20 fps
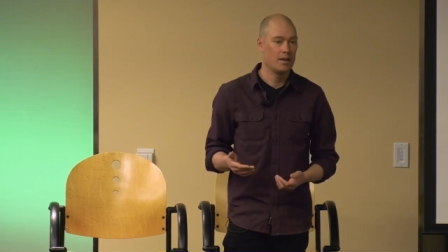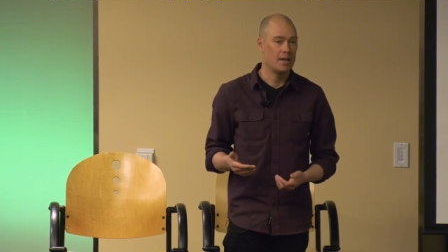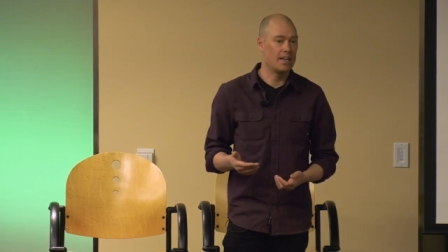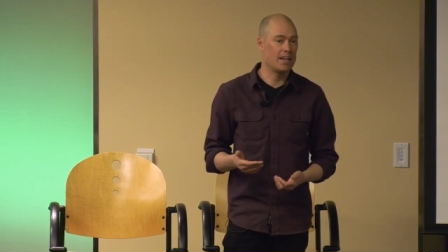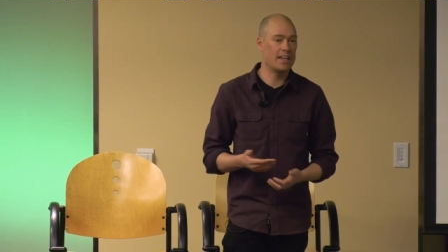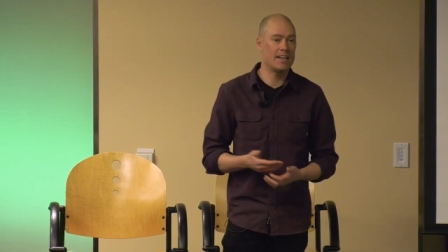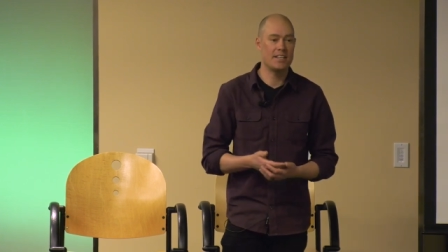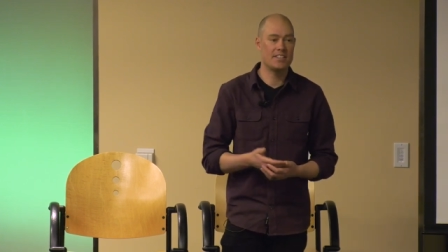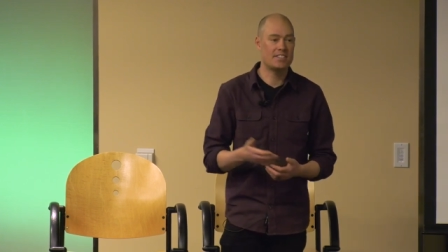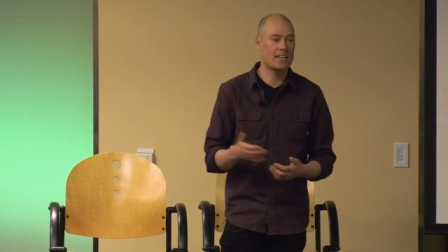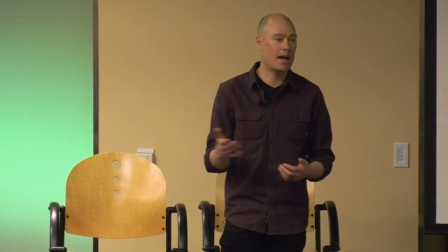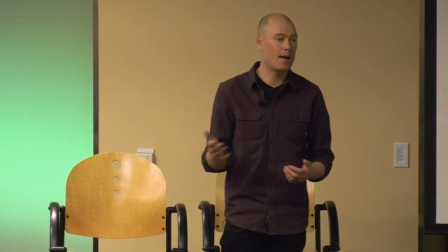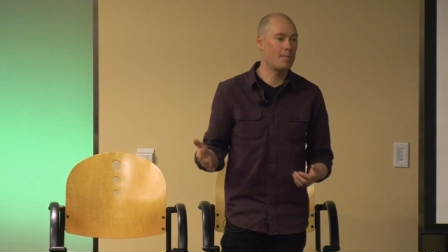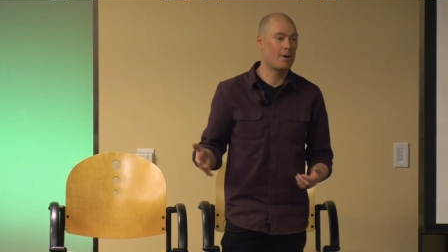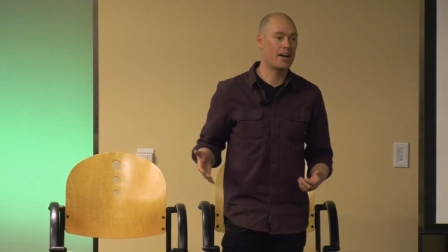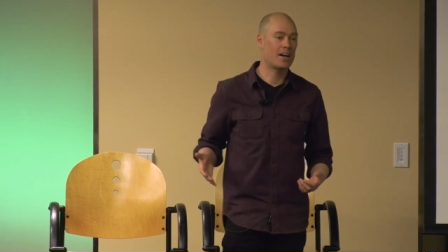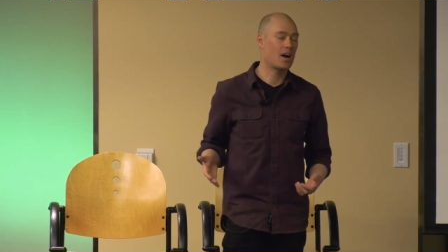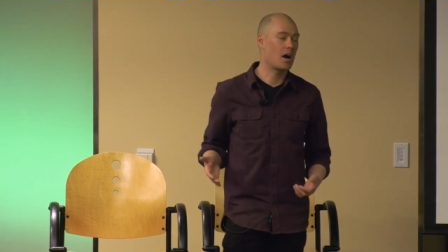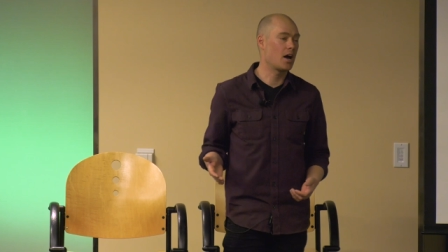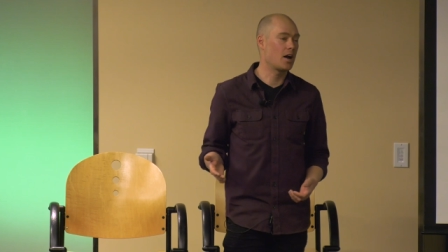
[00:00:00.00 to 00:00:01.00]
And
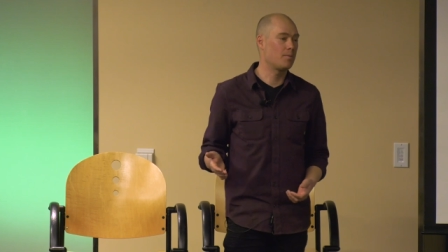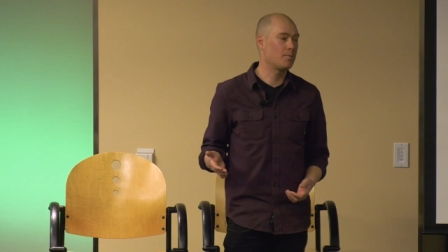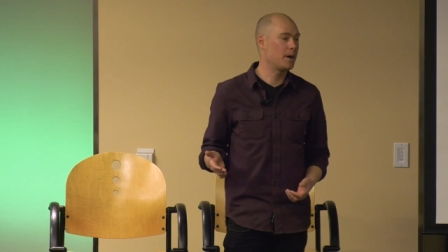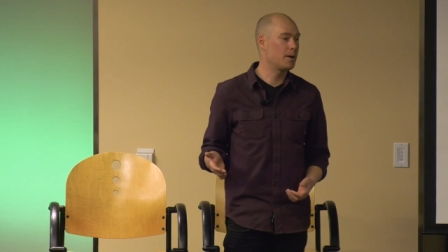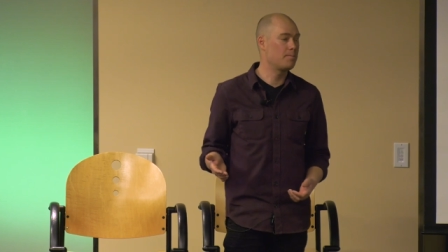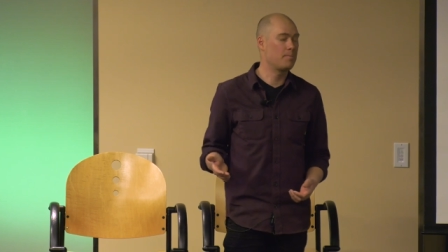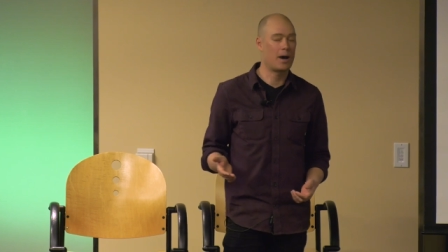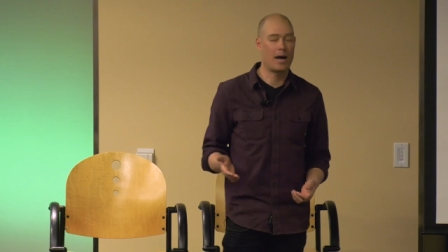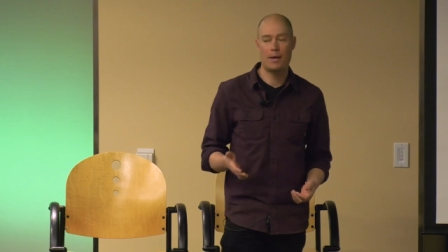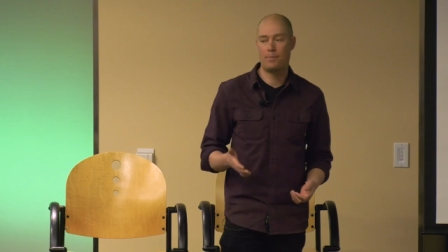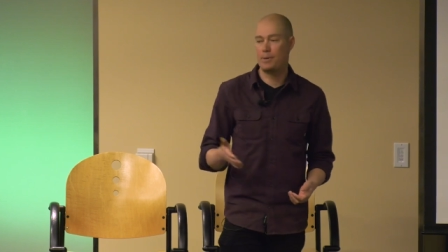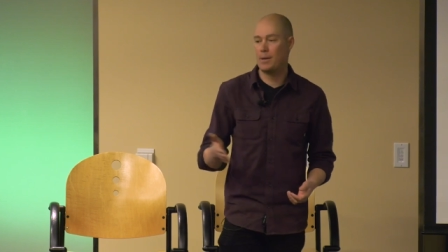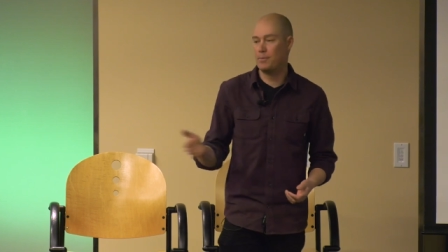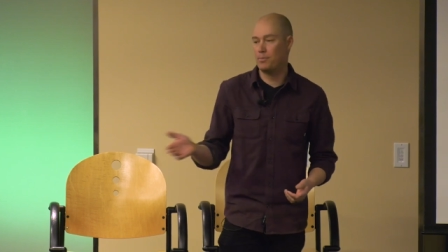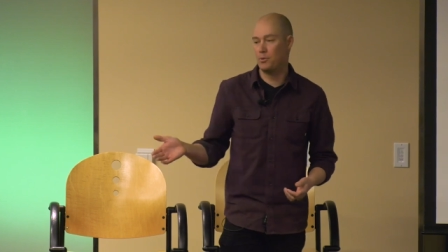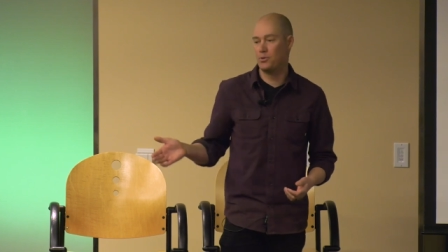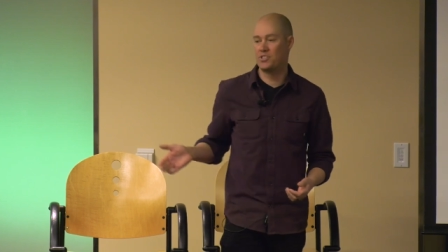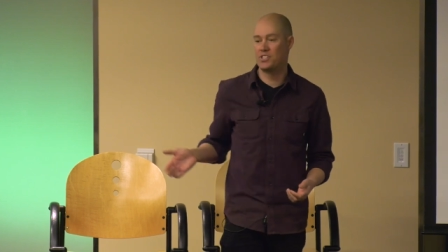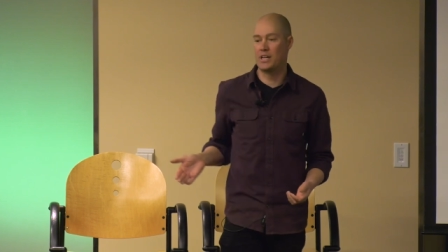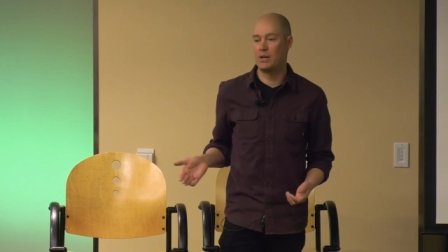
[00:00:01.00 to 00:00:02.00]
anytime I got on my bike,
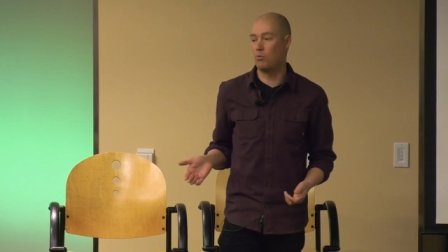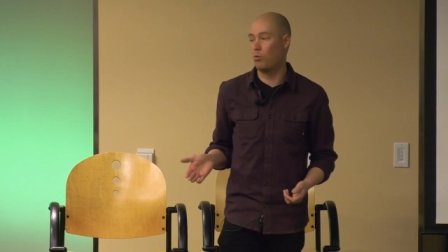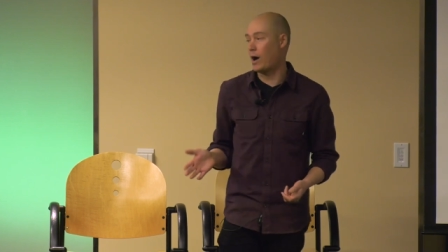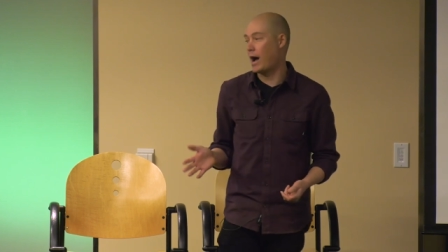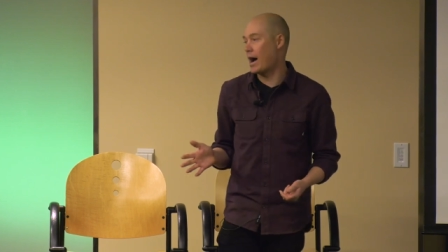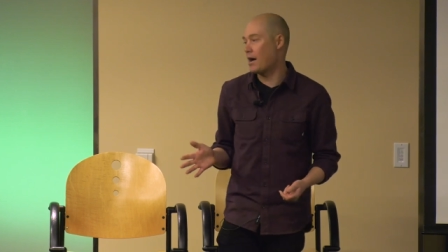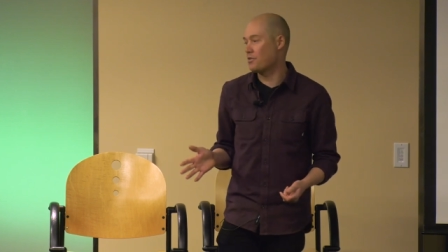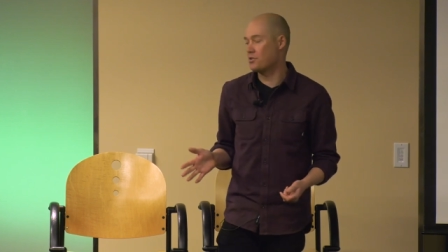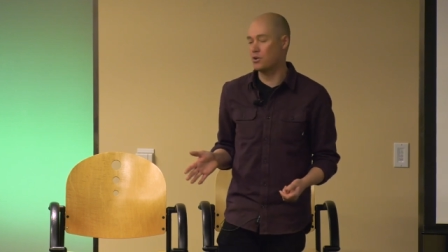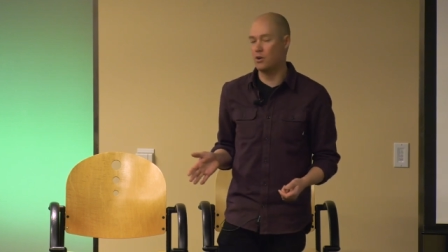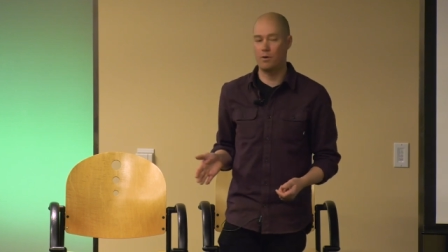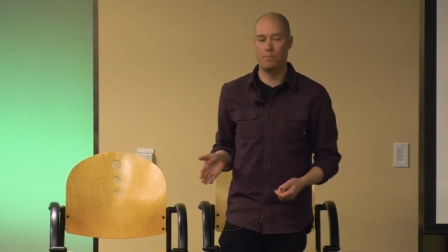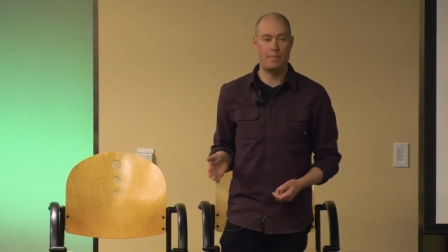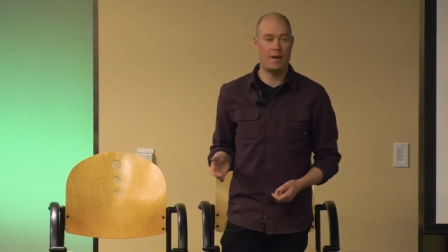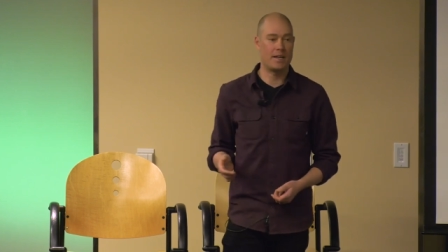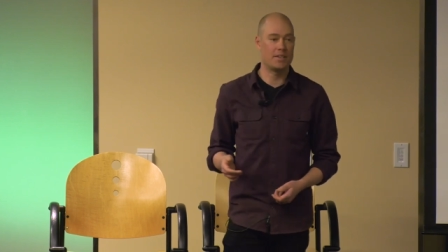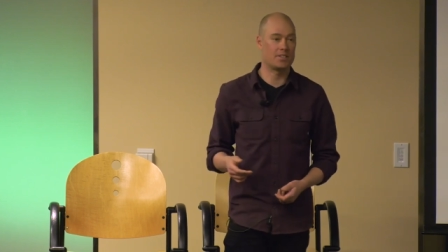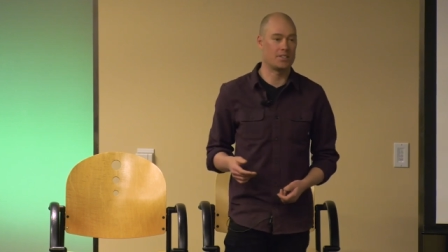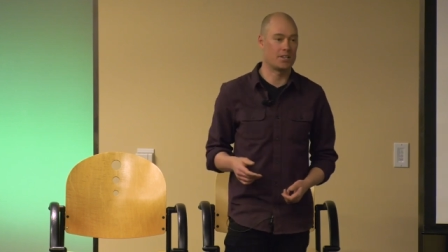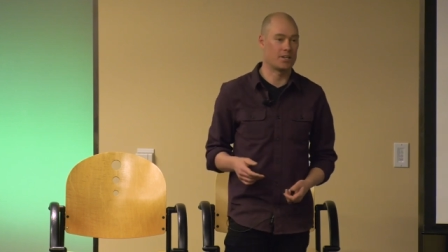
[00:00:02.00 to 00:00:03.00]
people said, wow, you're
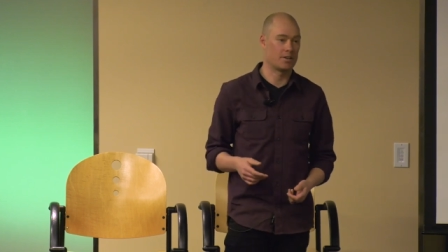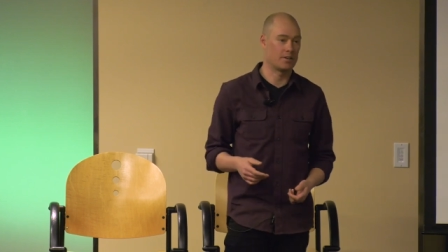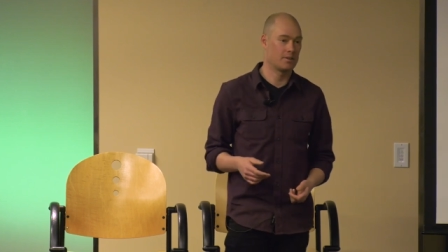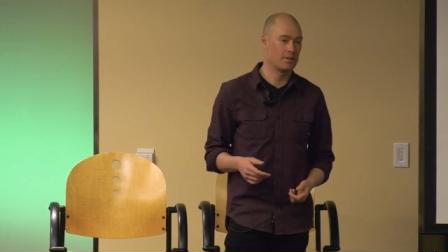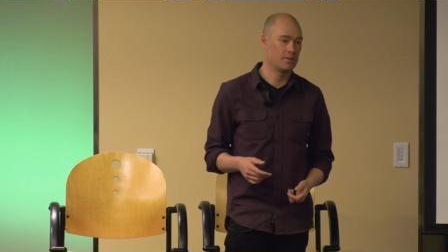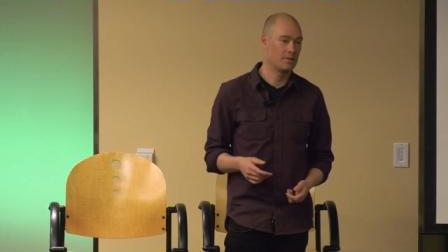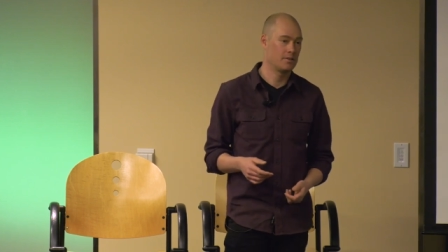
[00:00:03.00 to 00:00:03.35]
amazing.